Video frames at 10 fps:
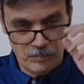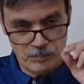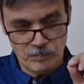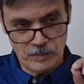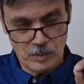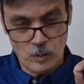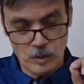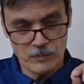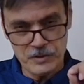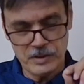the core
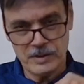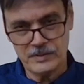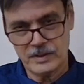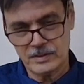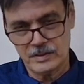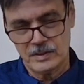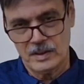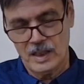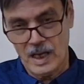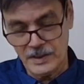question is that
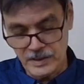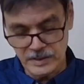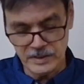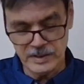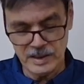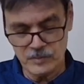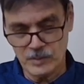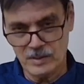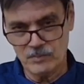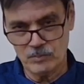identity has
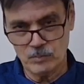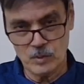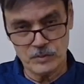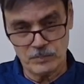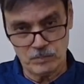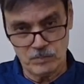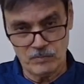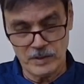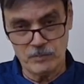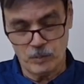become most
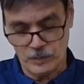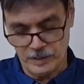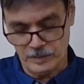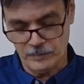very important.